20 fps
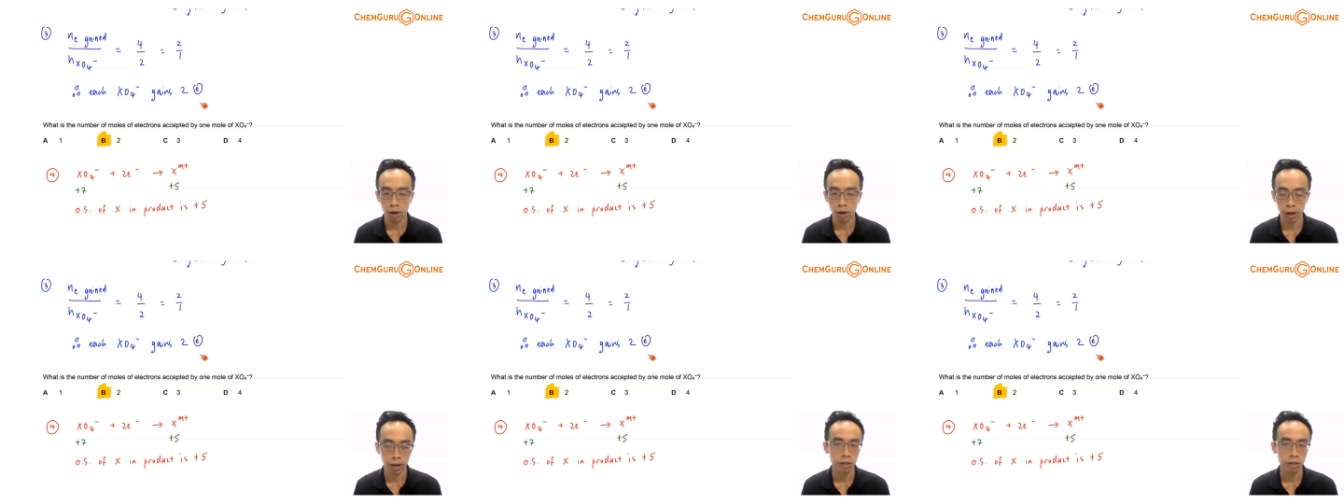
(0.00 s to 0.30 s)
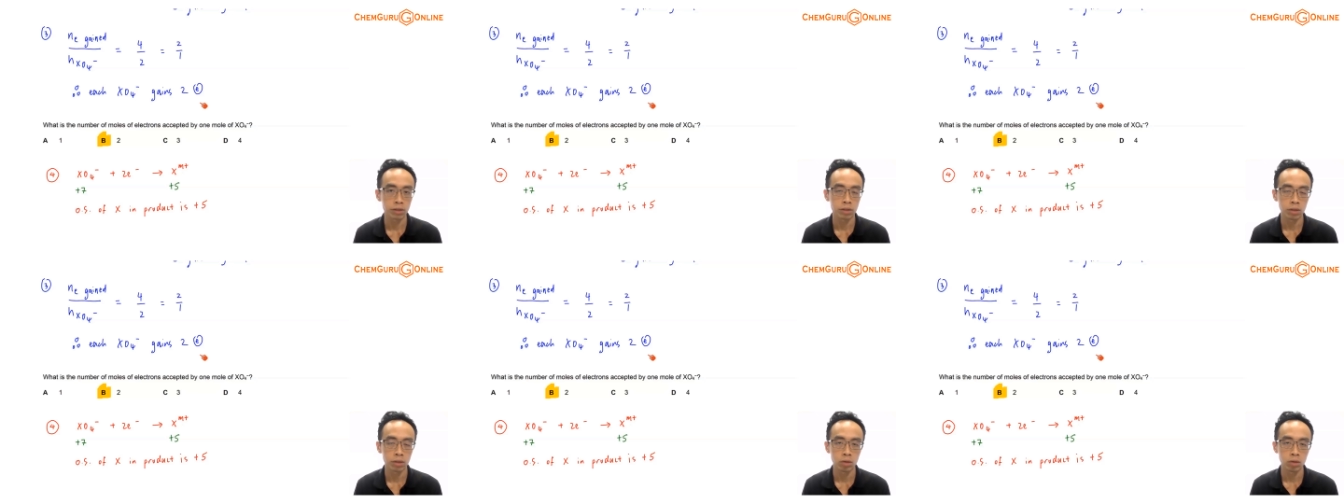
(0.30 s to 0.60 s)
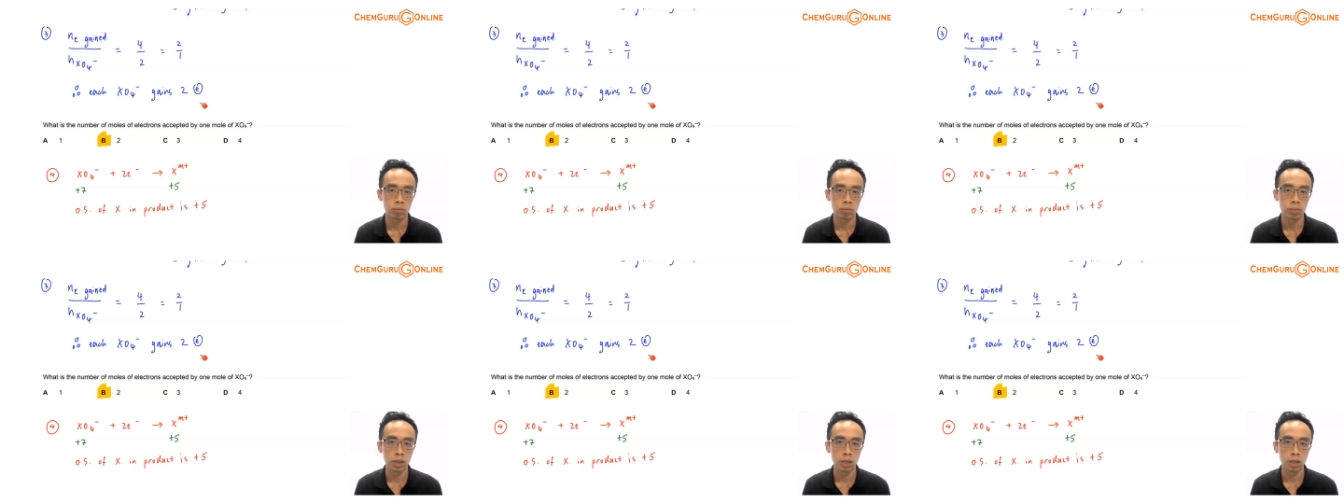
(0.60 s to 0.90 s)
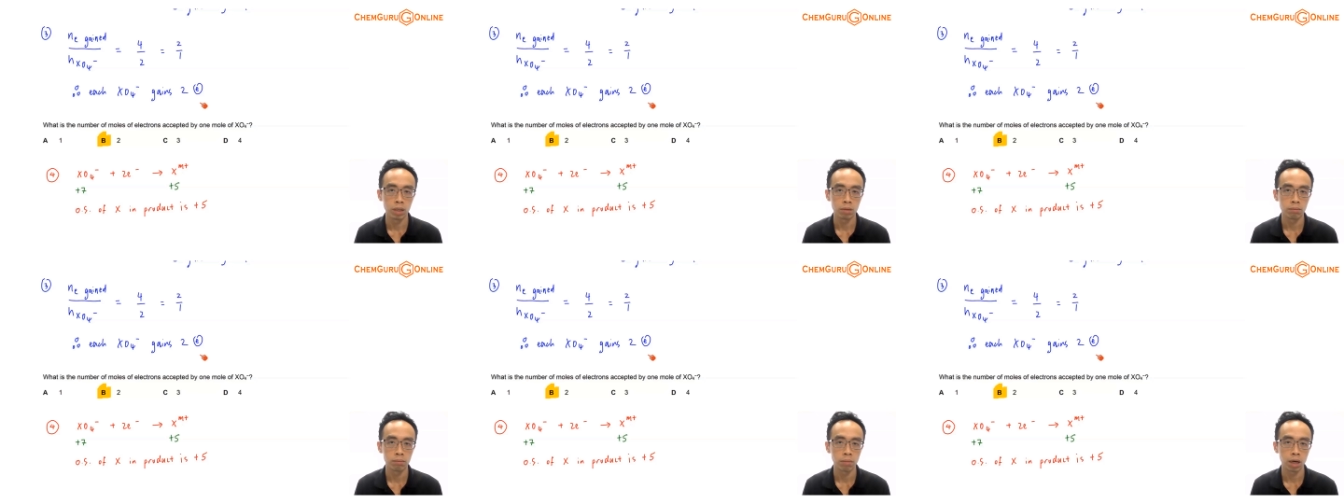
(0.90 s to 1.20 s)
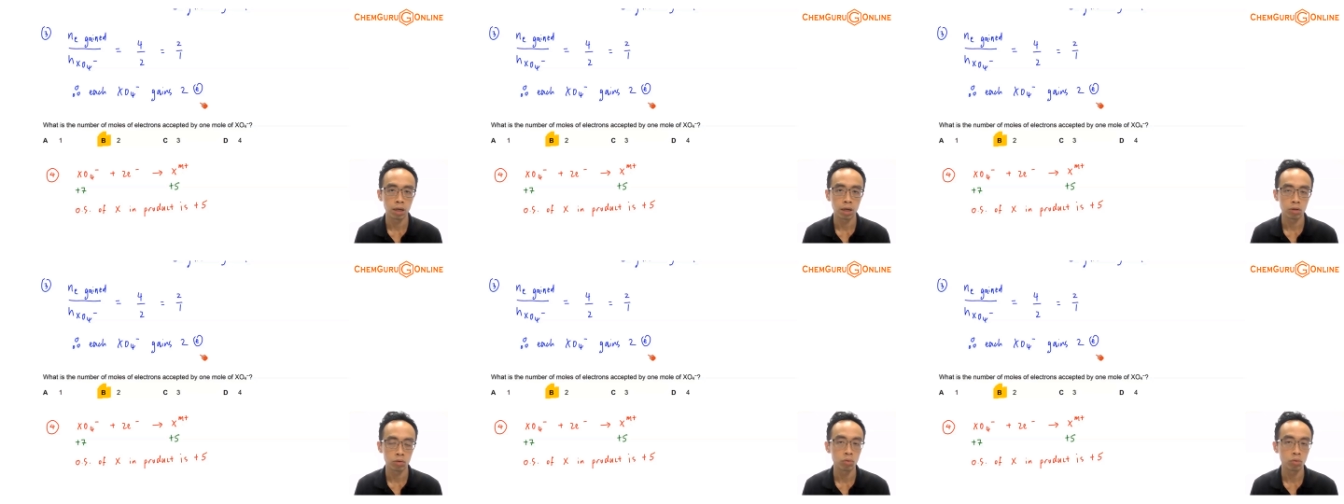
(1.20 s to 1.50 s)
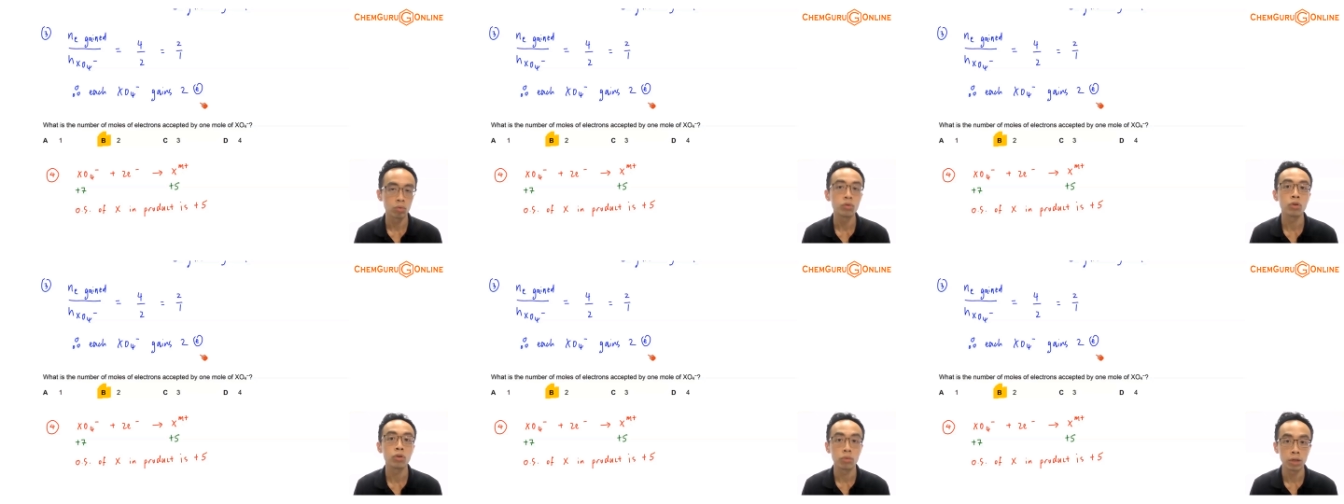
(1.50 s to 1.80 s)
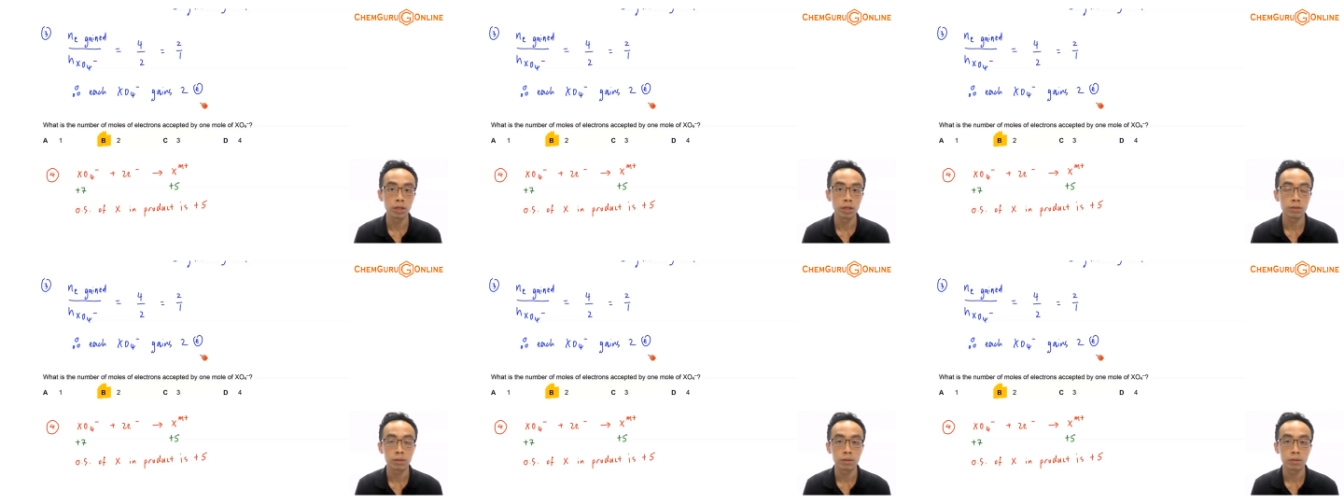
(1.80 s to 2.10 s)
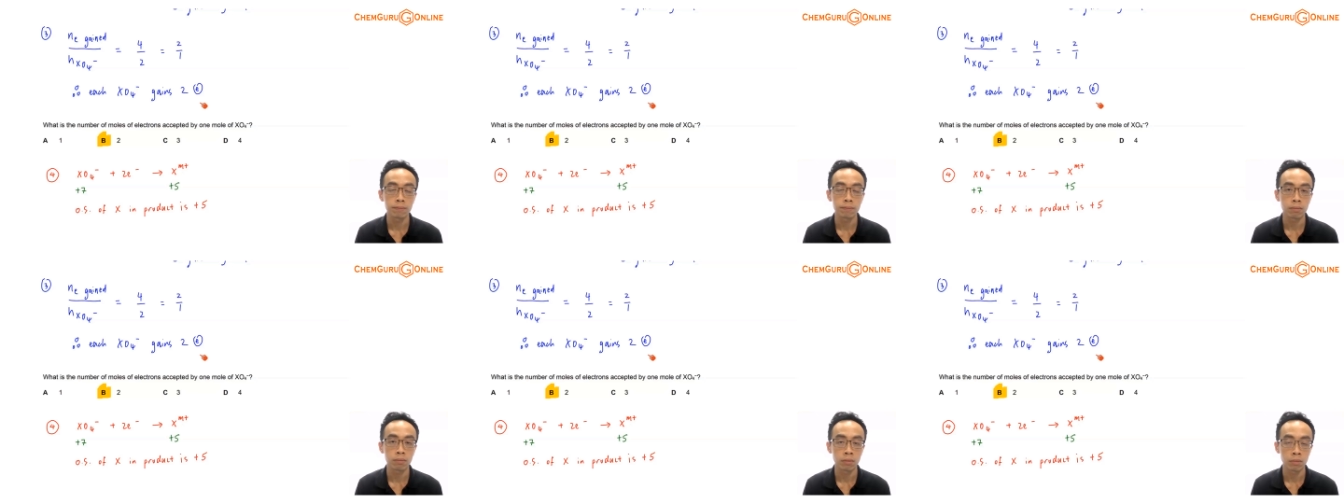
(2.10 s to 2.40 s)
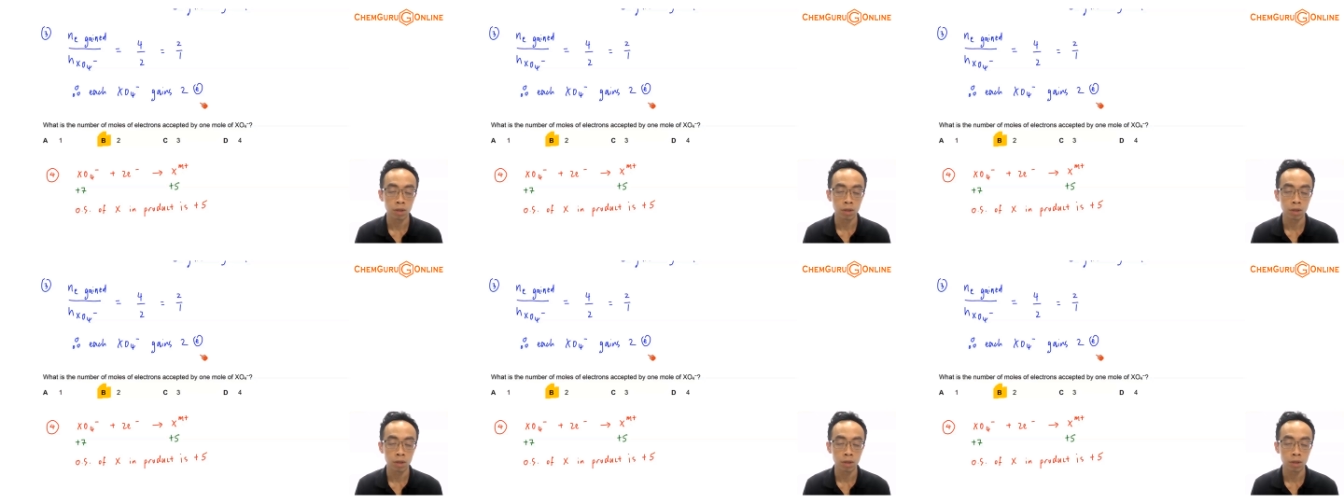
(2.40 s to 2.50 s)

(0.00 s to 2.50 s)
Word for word: for X will be by 2 units.